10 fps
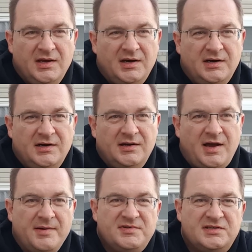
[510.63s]

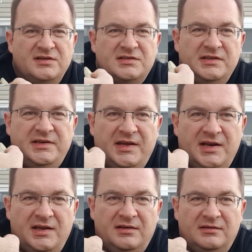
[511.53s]
I'm seriously
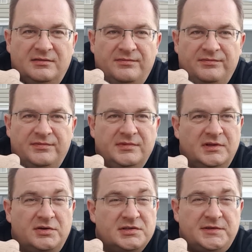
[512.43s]
dating
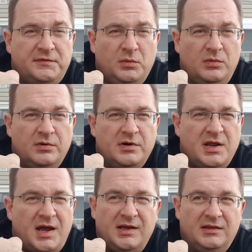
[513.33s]
the Christopher Ward.
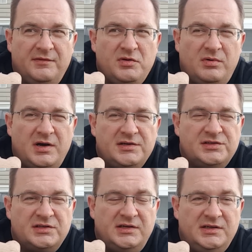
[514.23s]
I love the watch.
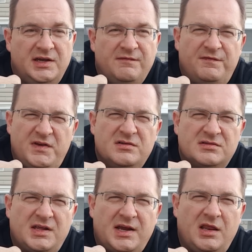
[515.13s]
It
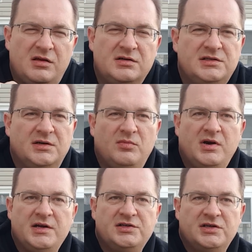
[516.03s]
feels like a long-term
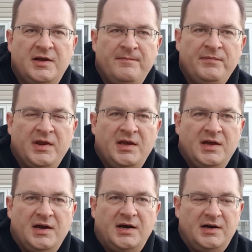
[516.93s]
watch.
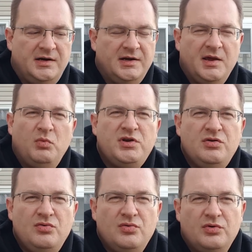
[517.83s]
And
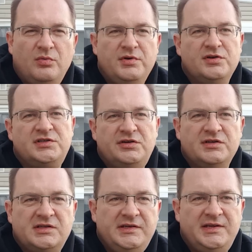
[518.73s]
when you're
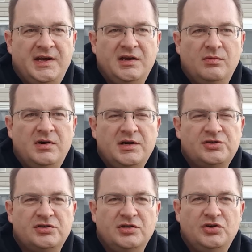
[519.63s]
seriously dating a
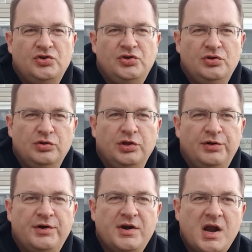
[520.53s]
watch, you
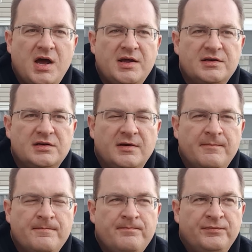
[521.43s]
learn not
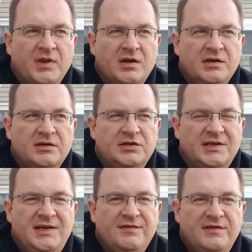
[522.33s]
to
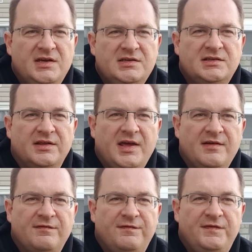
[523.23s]
give in to
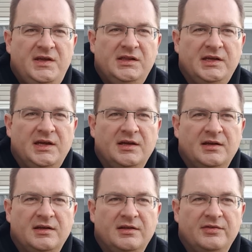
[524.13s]
that feeling
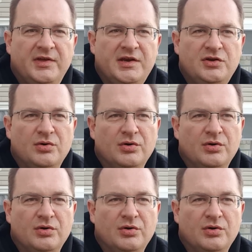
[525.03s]
that